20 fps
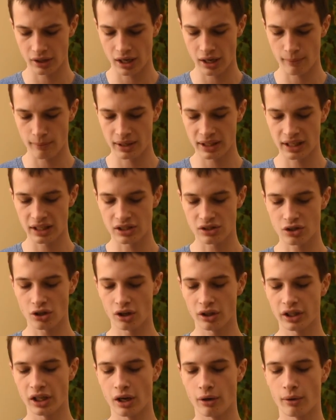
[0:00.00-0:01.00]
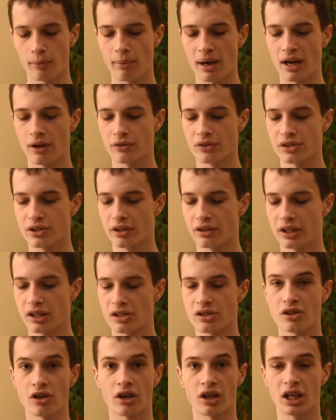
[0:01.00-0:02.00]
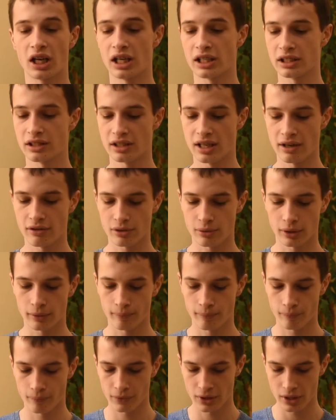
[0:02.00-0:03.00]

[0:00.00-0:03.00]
And then it's got, you know, a bouncer, and then it's got a card in there as well.